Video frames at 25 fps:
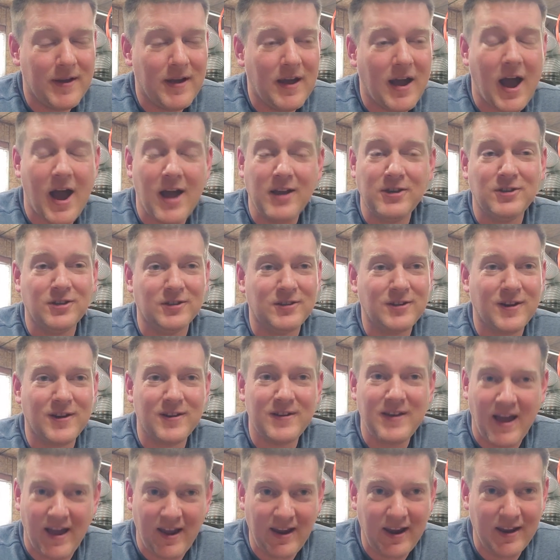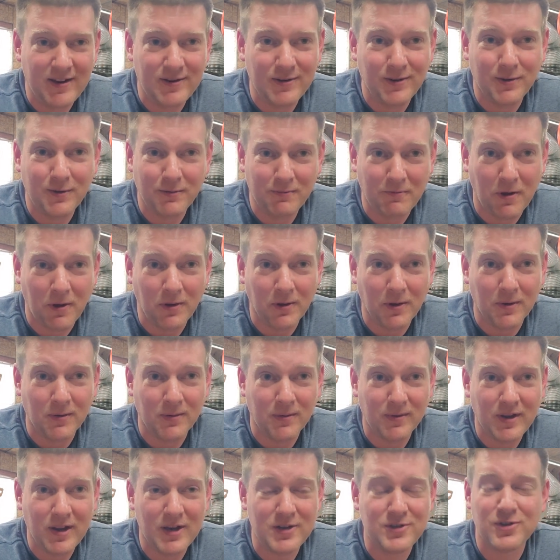I just could not handle Nuvolo.
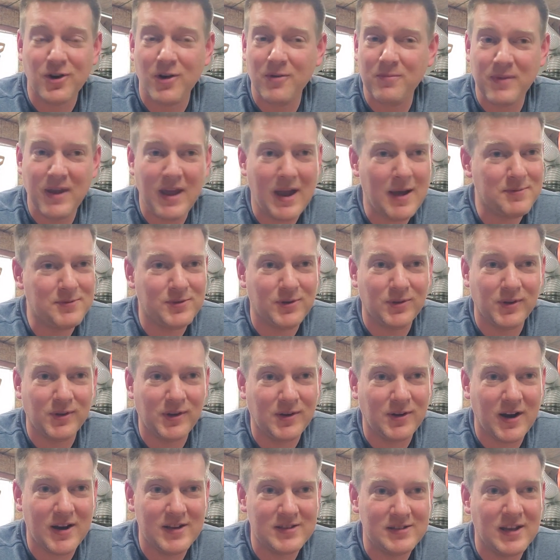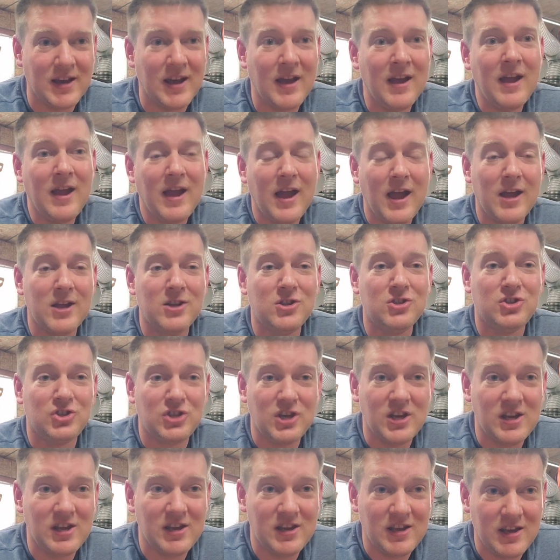It drove me absolutely crazy. And
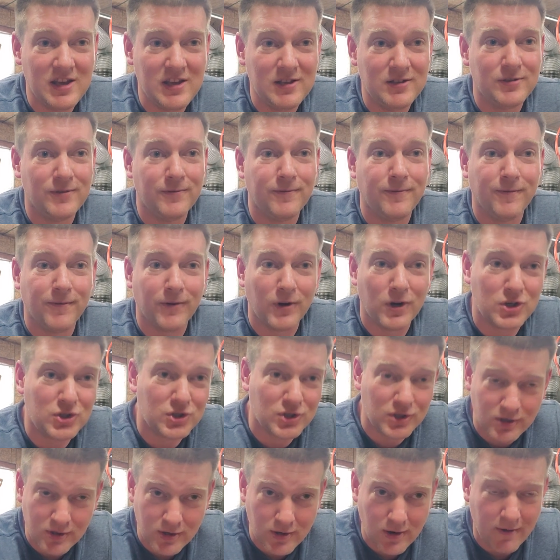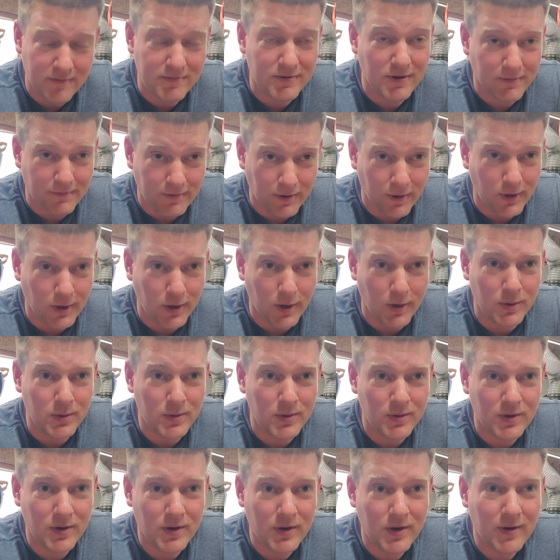GE's version of Nuvolo
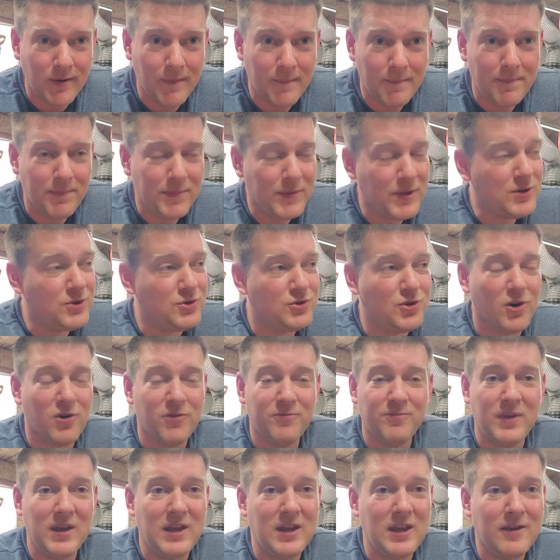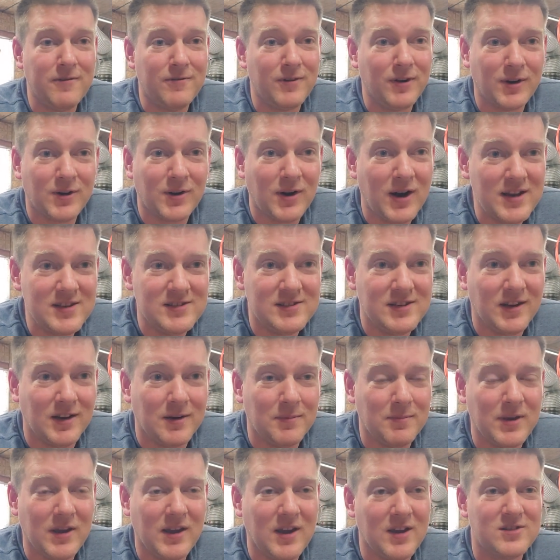drove me even crazier
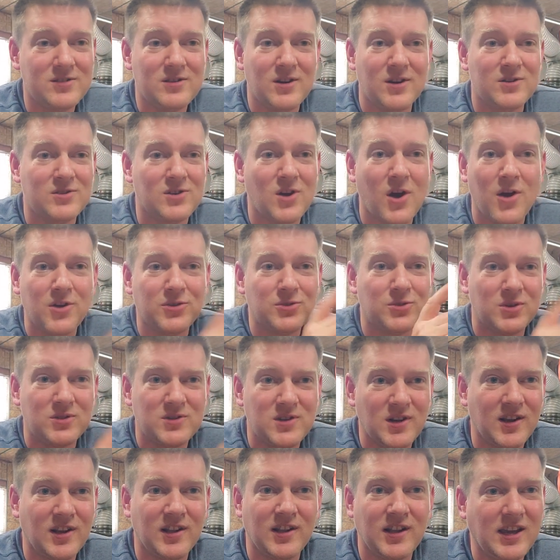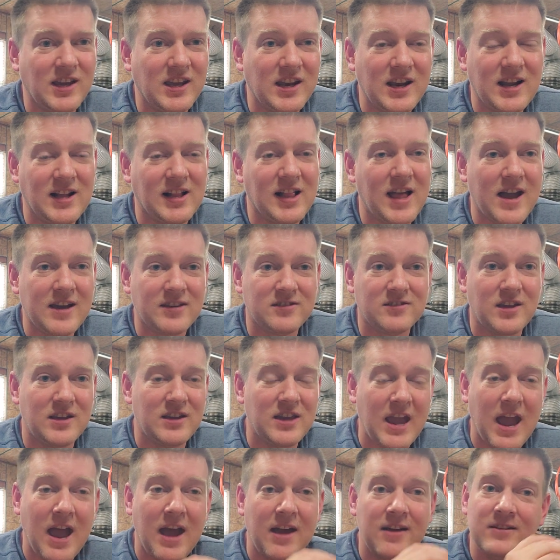because there's all sorts of clickety-clacks that
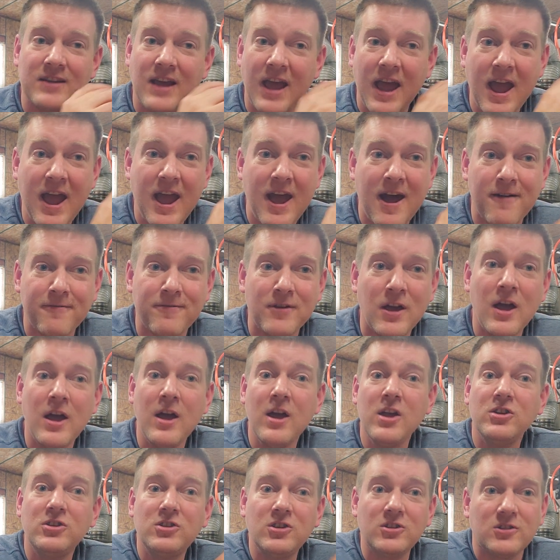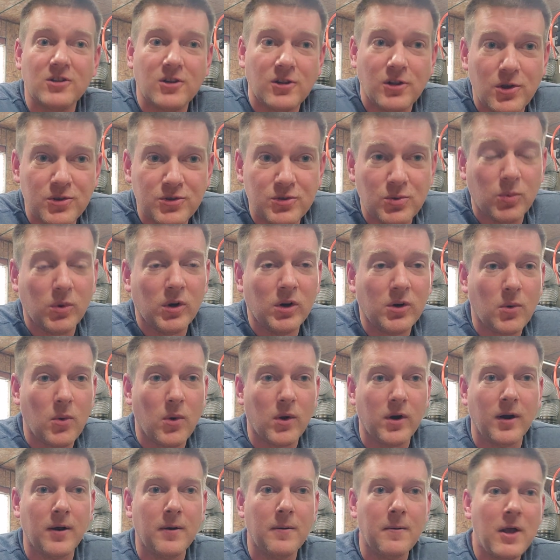you had to have just to close a work
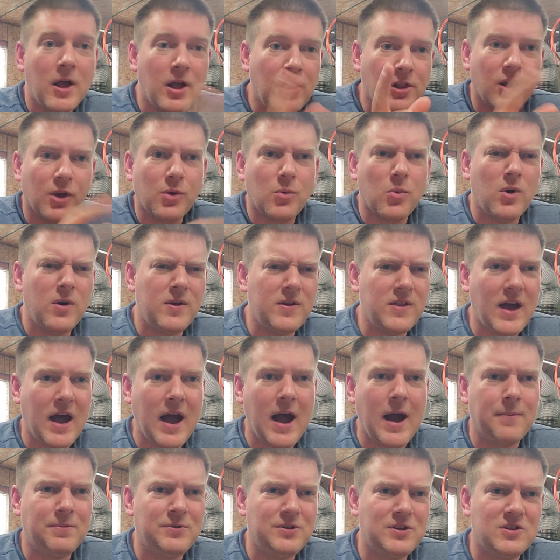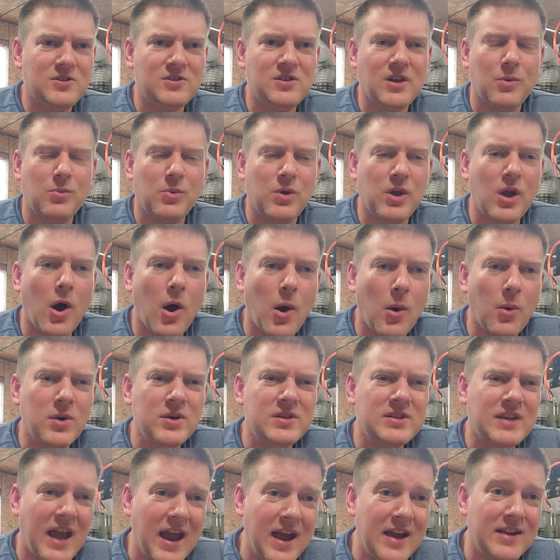order. Like one of the options that we
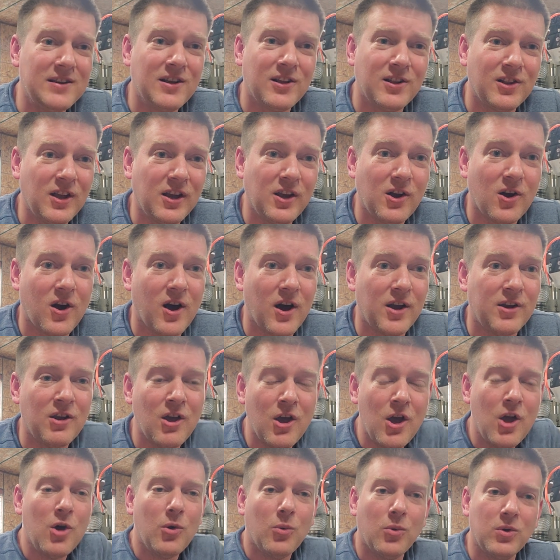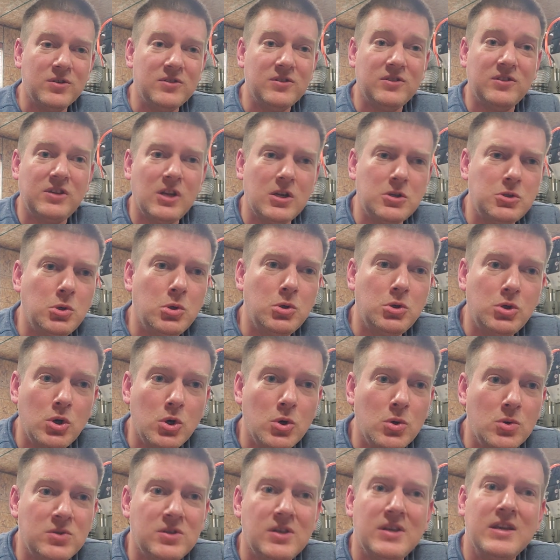always had to click on was did you
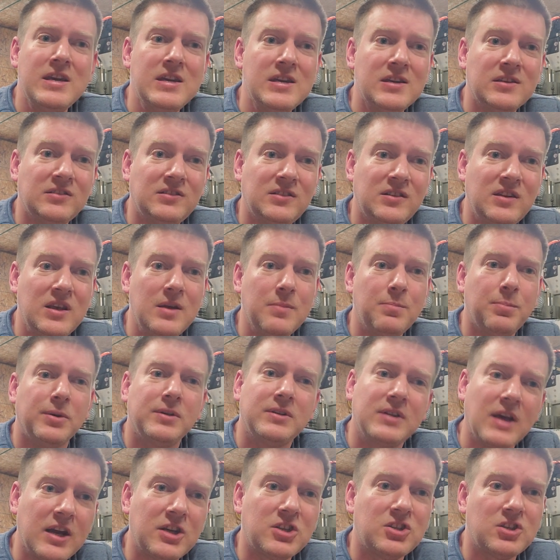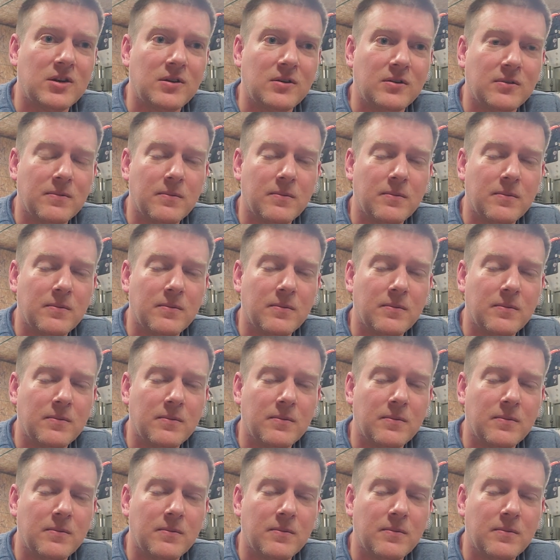use ESD protection?